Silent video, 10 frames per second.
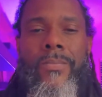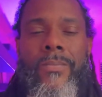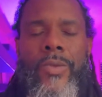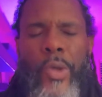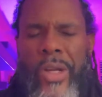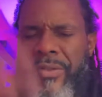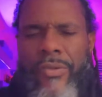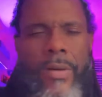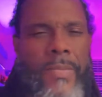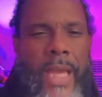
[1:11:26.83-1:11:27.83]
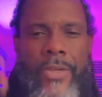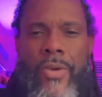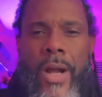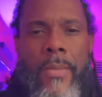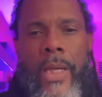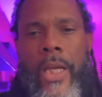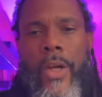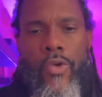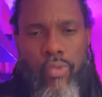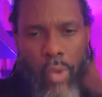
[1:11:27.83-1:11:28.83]
Transform that trauma and
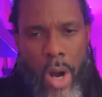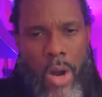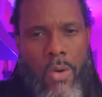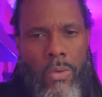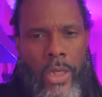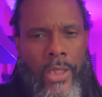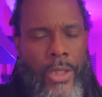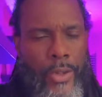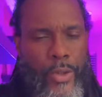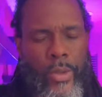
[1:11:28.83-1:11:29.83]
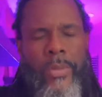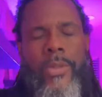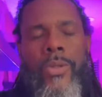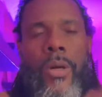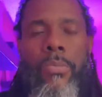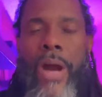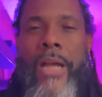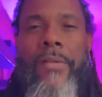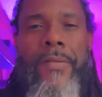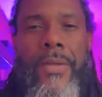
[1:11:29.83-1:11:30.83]
grow and contribute to a brighter
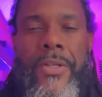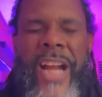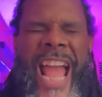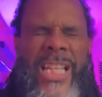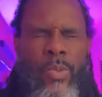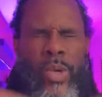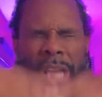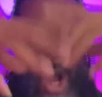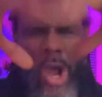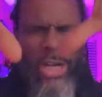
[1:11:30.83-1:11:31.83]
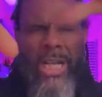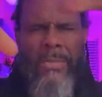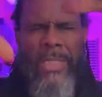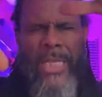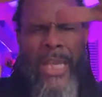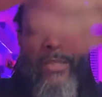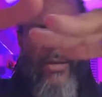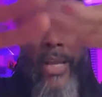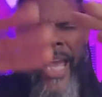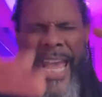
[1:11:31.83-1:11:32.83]
future as we all come together.
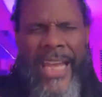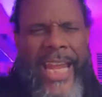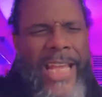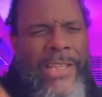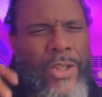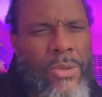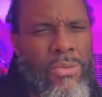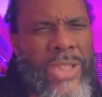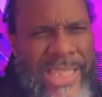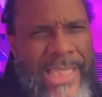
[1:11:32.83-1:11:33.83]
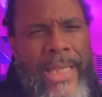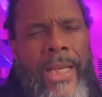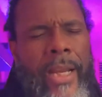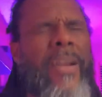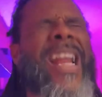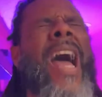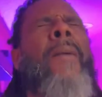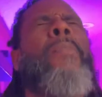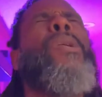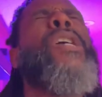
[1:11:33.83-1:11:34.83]
And as you sit here, and I
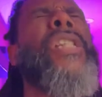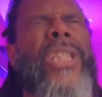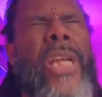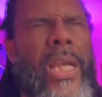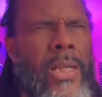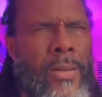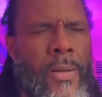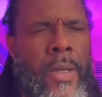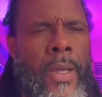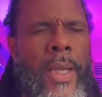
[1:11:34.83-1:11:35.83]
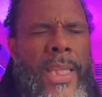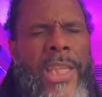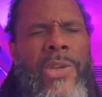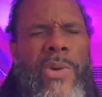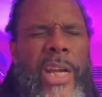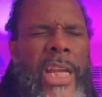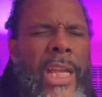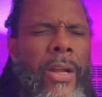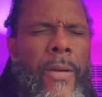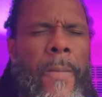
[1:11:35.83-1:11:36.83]
appreciate that you are
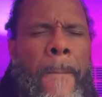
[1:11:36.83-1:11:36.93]
here,